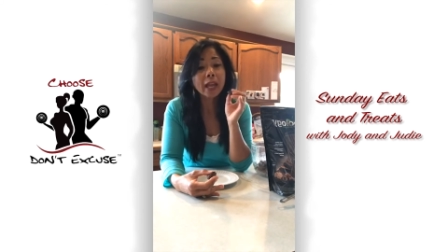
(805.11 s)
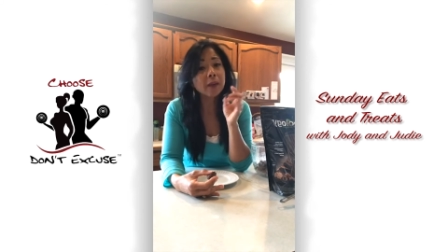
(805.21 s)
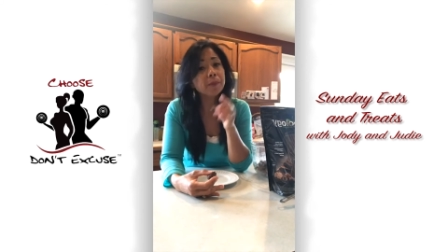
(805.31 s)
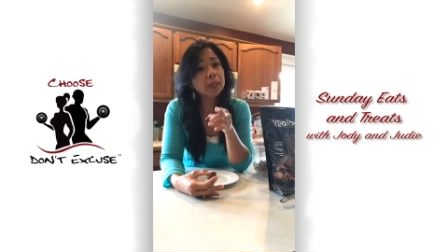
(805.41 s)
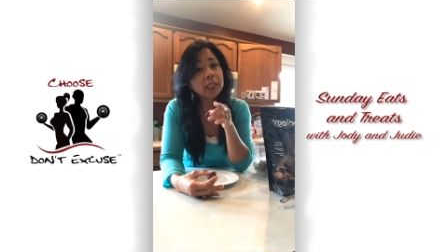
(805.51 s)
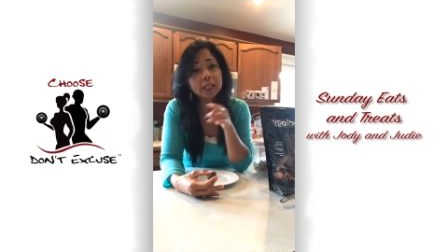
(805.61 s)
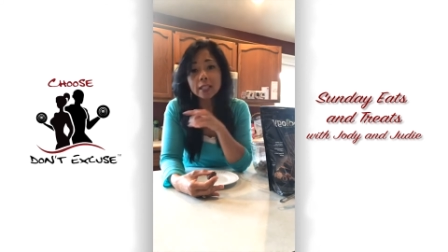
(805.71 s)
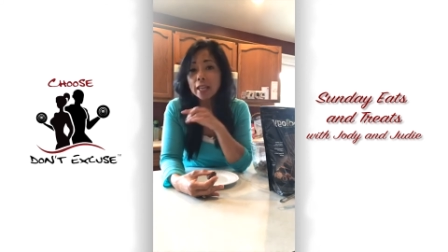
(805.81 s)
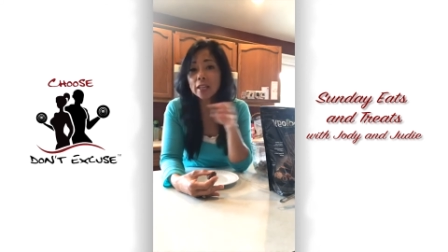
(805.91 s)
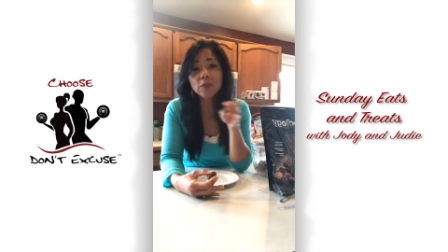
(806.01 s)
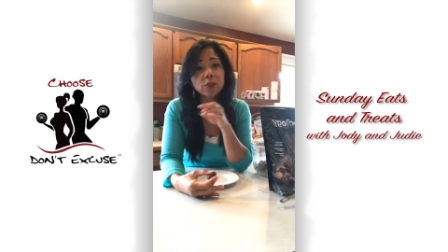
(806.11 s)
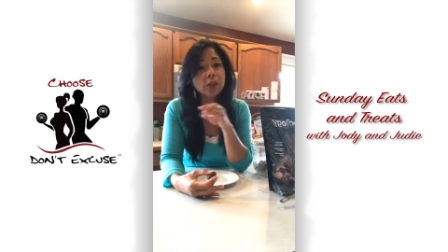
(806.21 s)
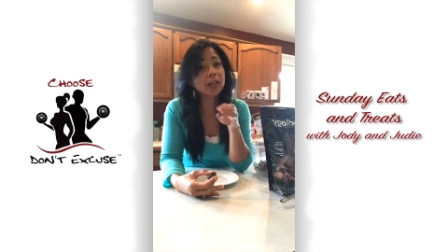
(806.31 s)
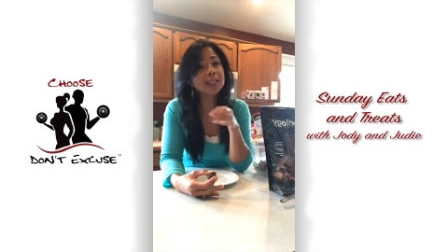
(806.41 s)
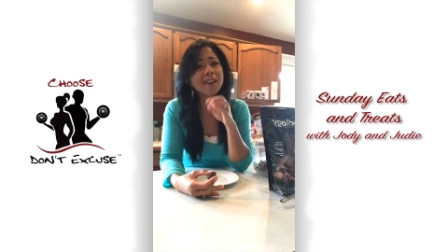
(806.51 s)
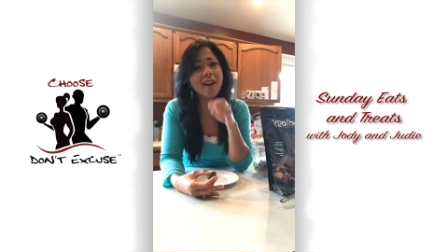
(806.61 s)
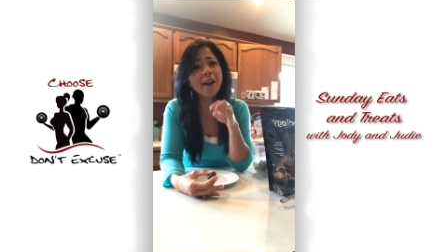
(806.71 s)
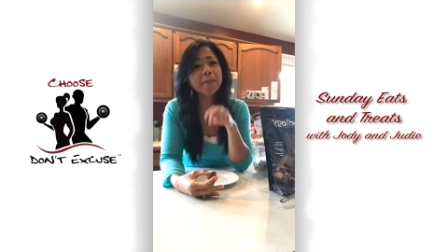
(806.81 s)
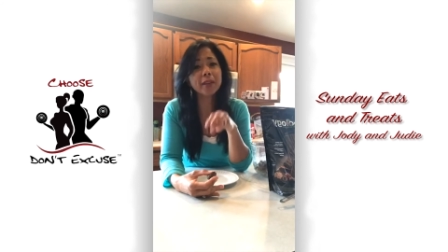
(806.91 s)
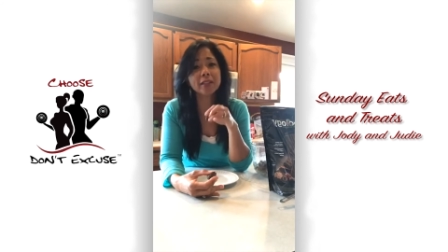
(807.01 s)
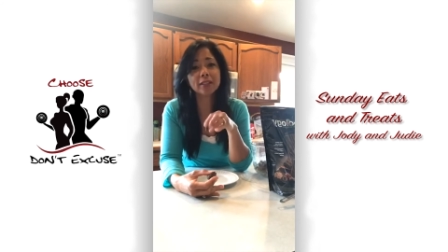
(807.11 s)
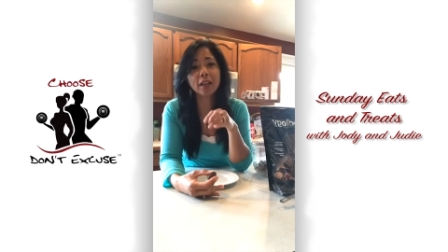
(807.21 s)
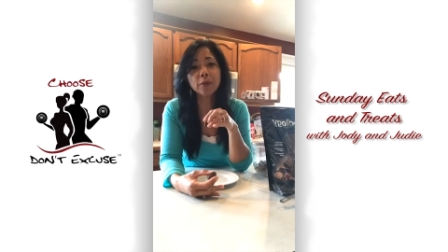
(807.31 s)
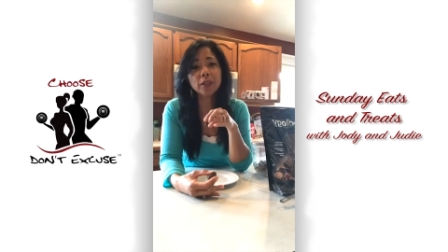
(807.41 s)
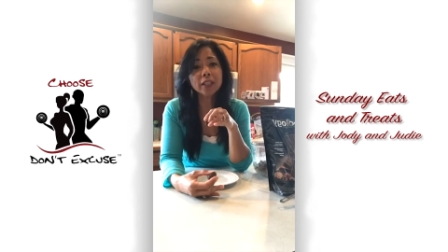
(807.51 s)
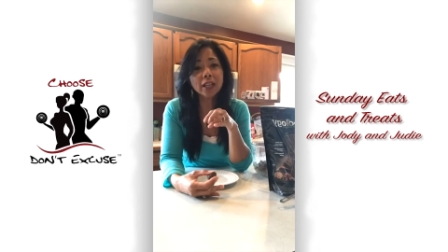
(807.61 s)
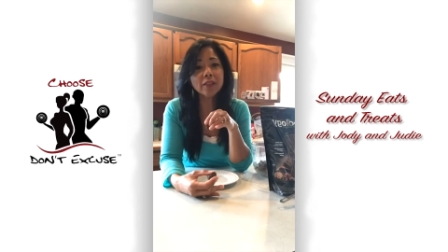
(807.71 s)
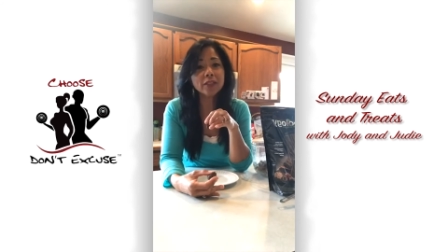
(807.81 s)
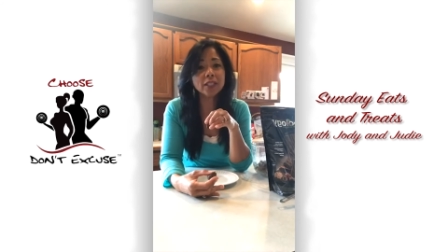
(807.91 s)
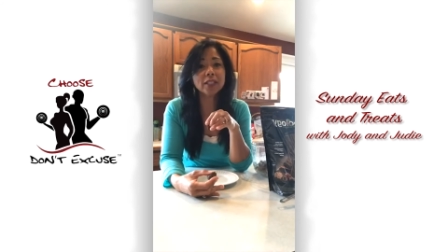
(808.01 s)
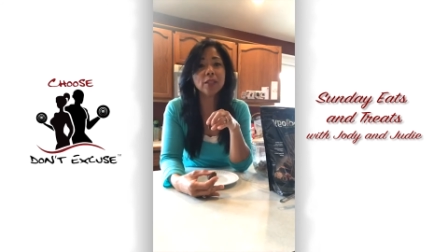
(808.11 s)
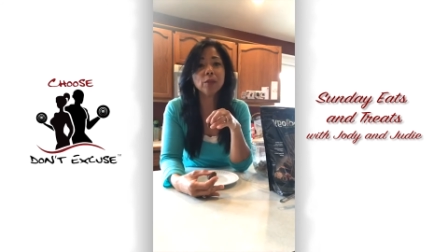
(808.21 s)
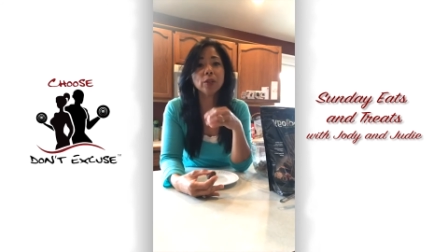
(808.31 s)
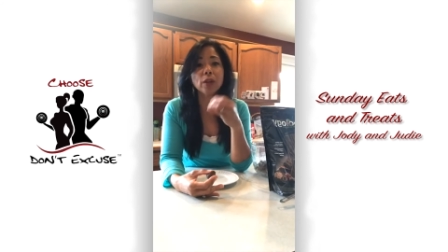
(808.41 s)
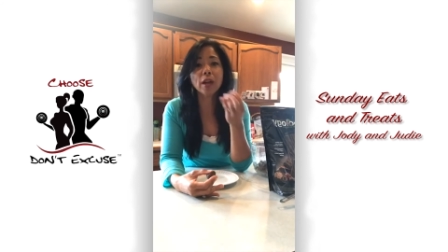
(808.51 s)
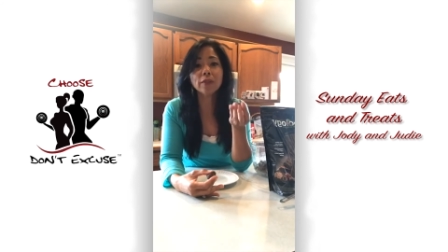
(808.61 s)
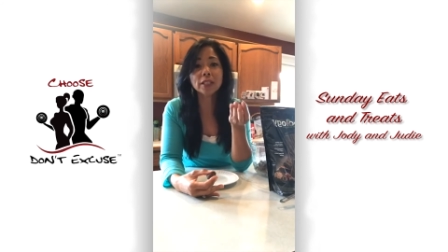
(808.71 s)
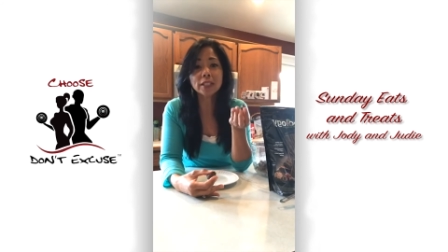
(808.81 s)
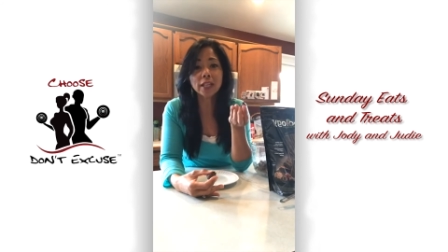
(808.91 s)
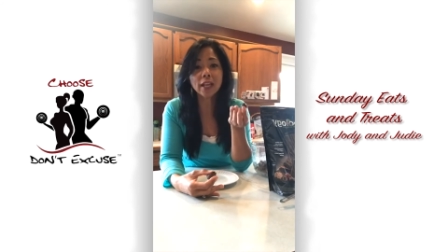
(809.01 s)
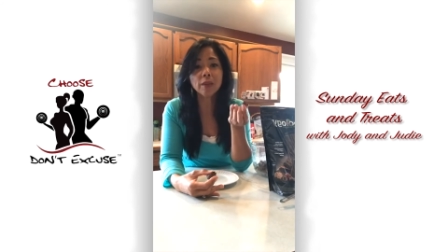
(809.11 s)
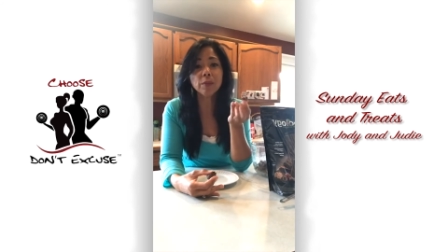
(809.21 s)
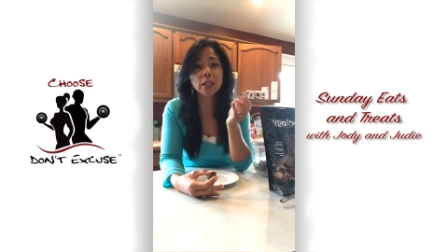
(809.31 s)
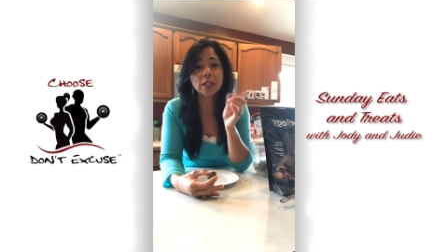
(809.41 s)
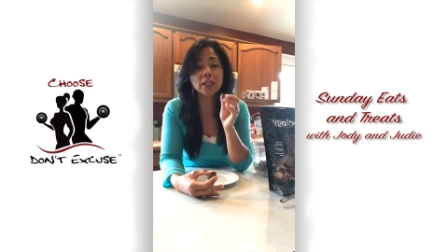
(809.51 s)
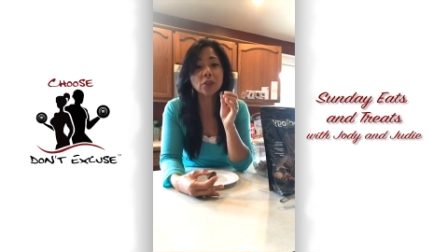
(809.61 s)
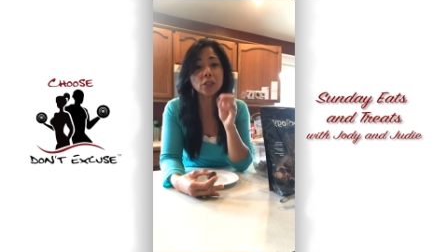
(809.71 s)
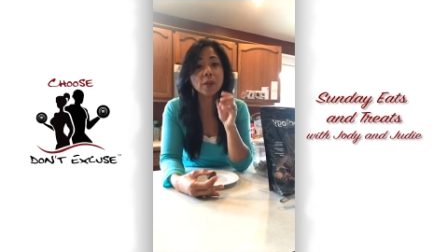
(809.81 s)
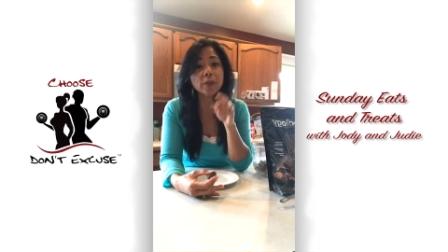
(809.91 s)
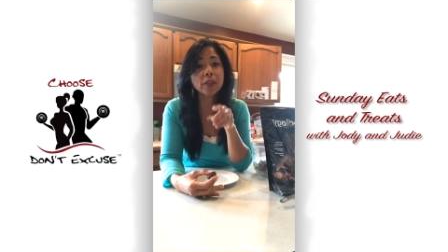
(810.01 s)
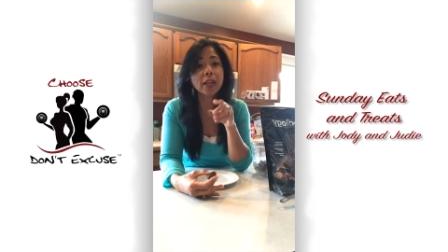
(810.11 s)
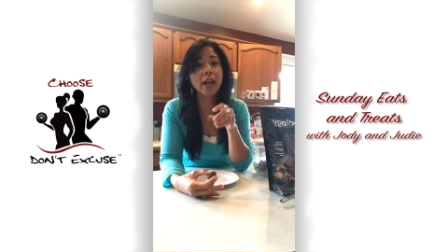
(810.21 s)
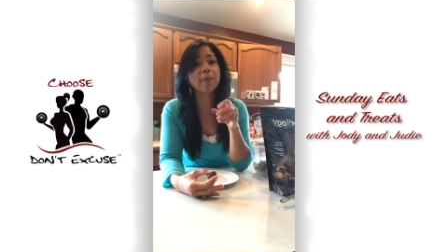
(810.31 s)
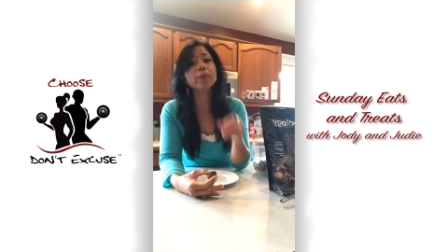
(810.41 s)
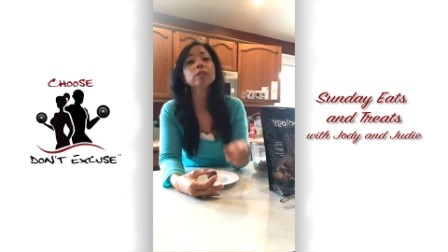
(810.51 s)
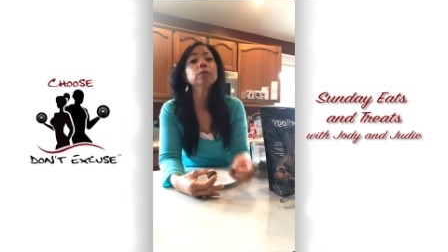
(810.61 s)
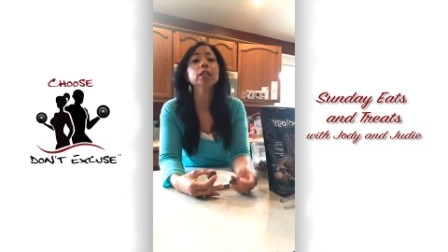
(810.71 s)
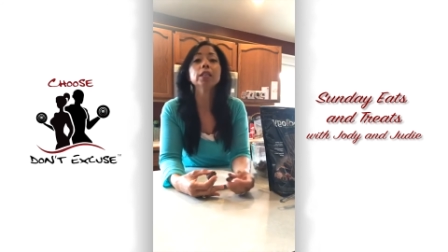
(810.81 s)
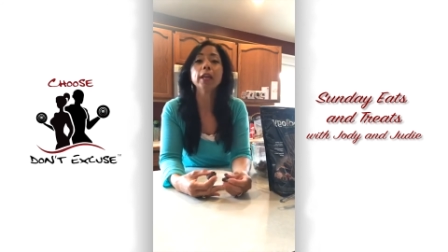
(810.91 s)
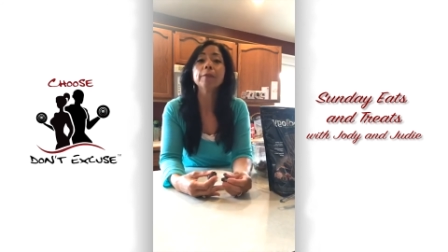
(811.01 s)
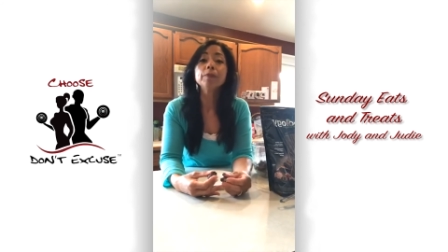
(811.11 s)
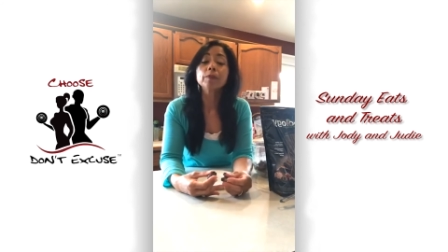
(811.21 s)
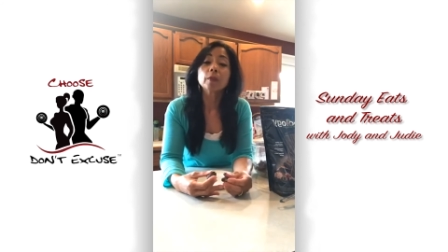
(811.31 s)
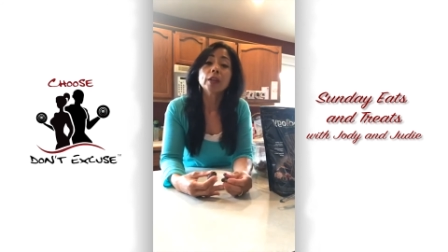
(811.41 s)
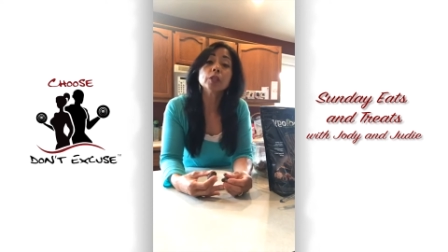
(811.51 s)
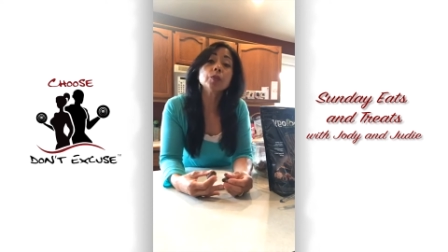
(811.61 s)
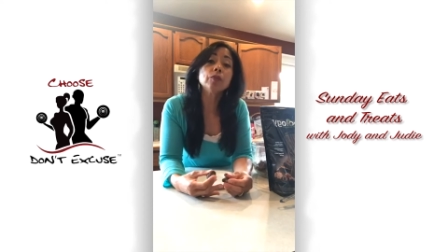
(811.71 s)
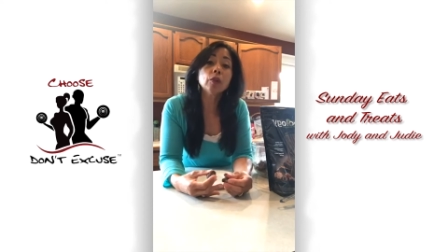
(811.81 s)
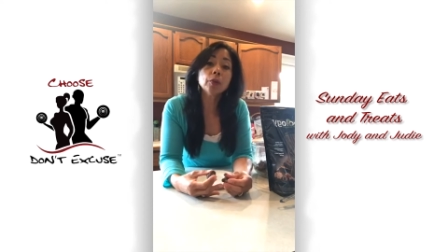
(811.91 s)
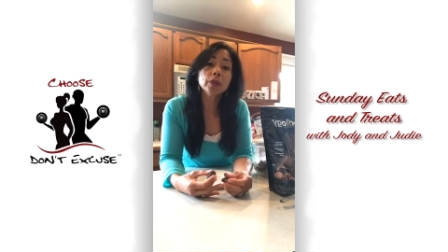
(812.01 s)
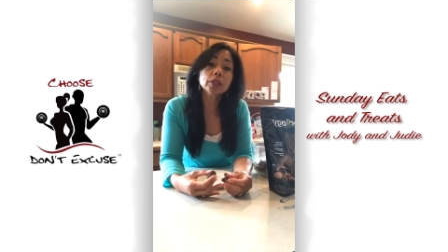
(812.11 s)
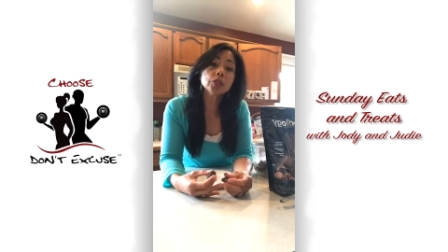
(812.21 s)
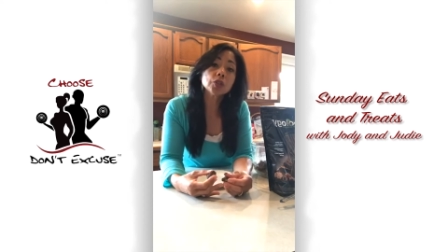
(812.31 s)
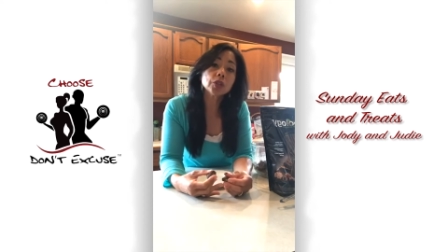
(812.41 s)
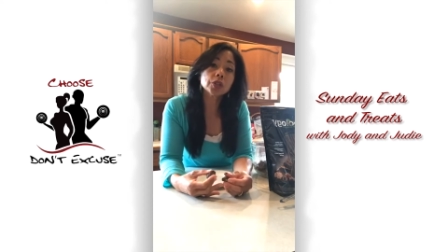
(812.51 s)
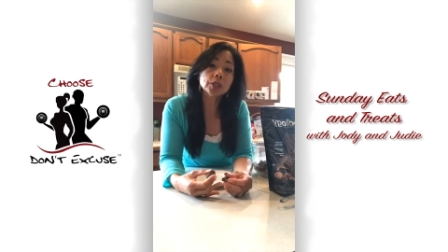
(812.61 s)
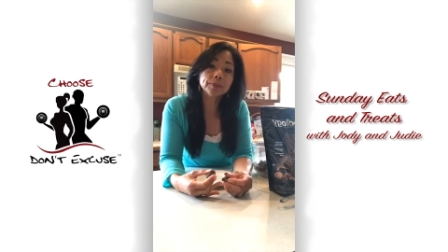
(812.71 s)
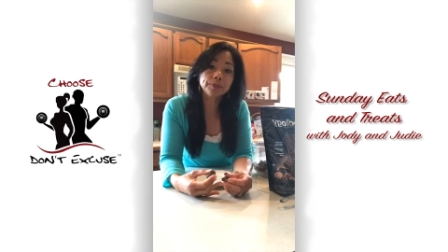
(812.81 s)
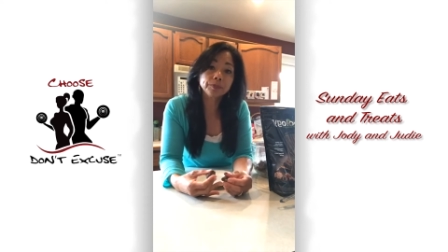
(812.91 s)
And please, any of you guys, comment. I would love to see what you have to say, because there's something that happened to me today. This is before I went to church.